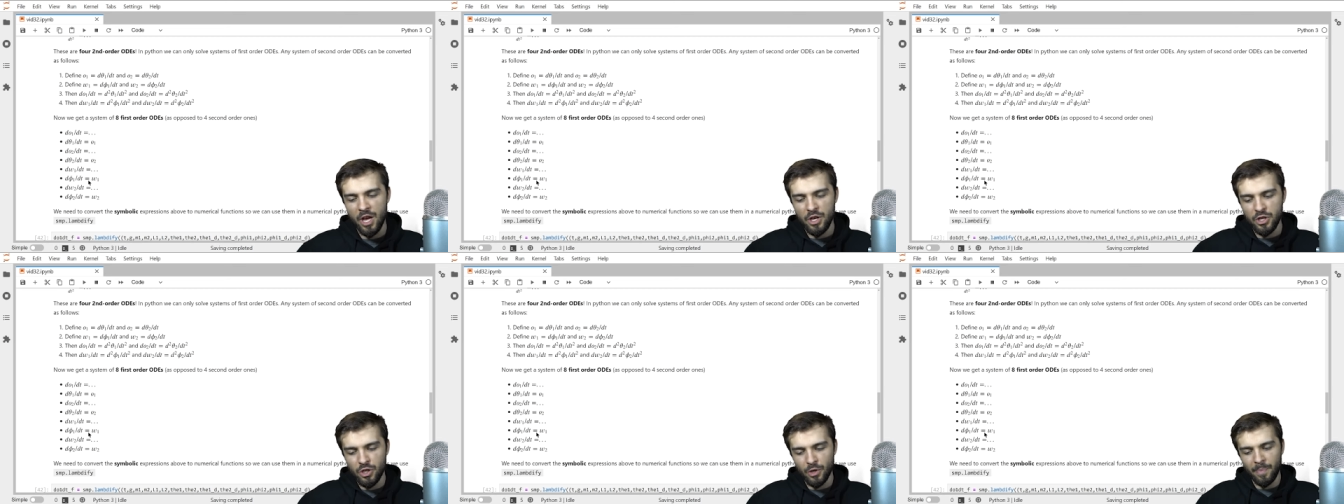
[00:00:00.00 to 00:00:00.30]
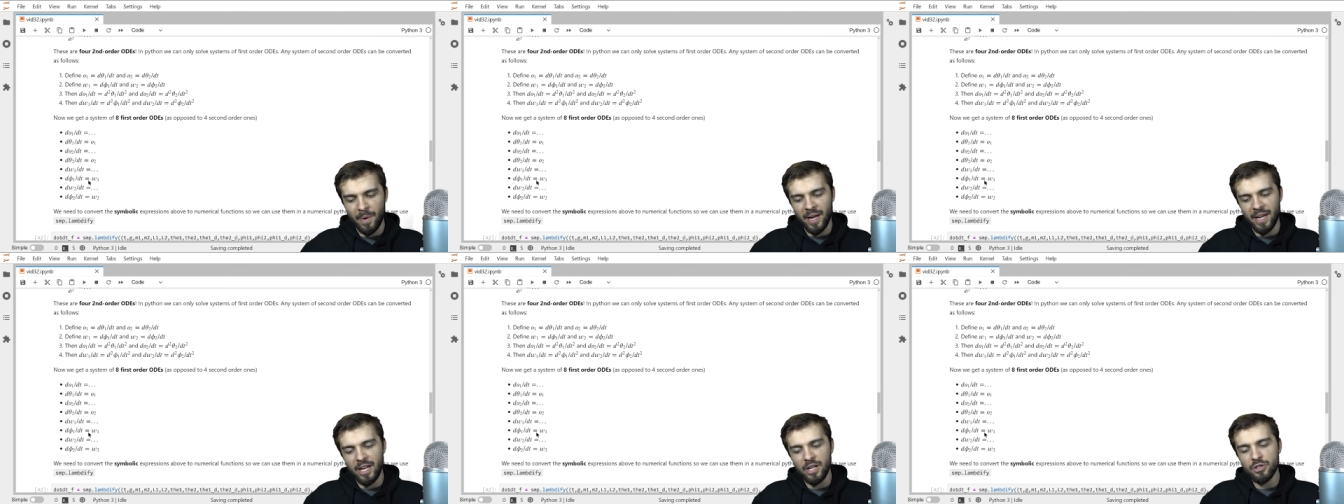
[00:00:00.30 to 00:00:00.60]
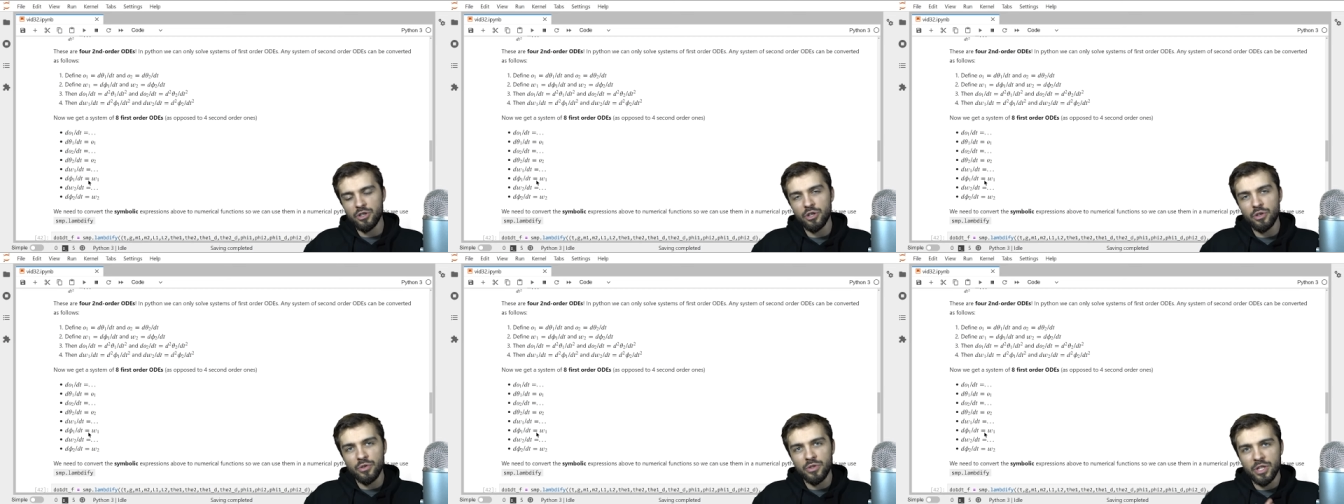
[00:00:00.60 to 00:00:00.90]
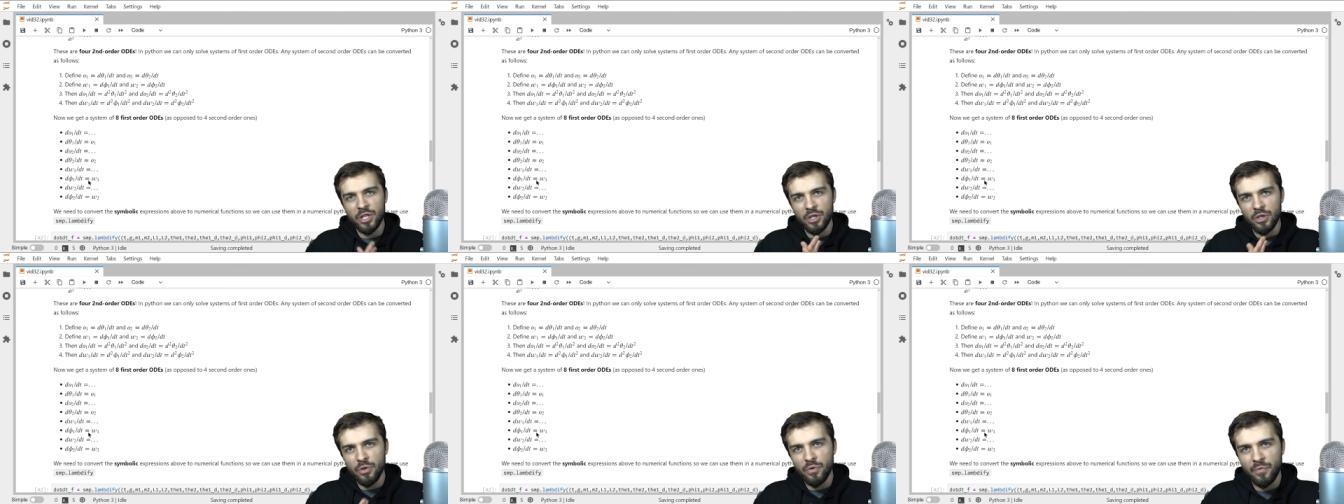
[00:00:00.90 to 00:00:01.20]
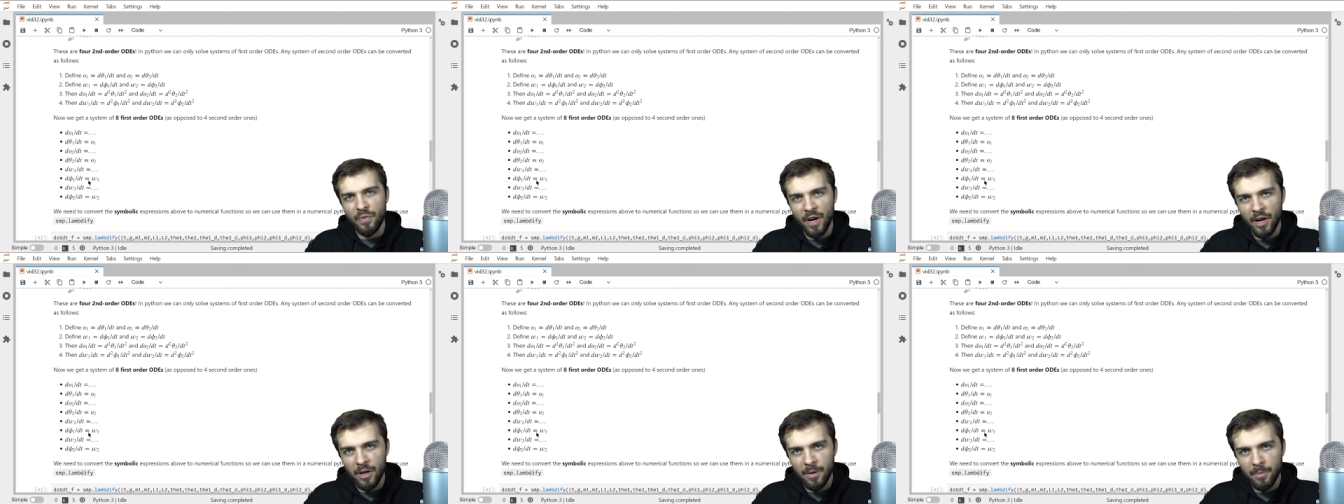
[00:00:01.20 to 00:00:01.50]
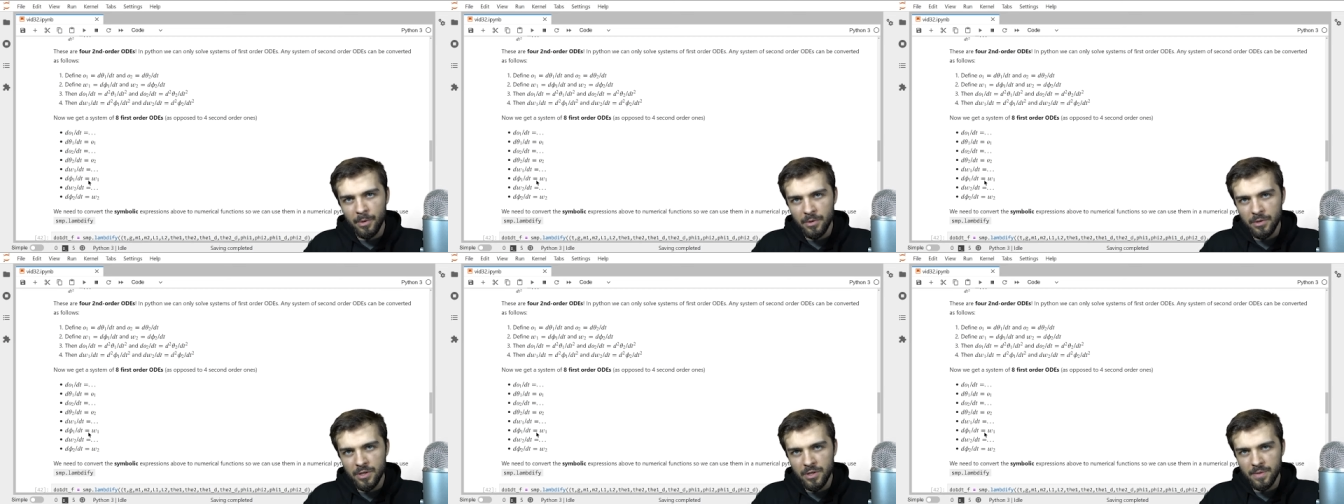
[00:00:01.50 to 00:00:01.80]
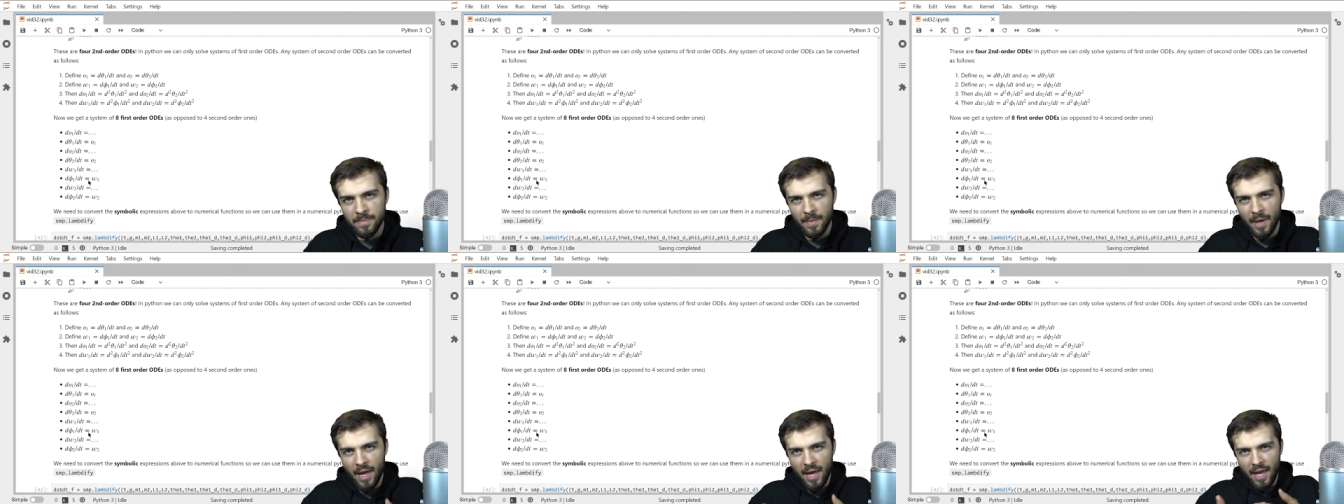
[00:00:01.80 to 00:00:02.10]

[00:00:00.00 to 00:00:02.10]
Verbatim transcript: So by introducing new variables,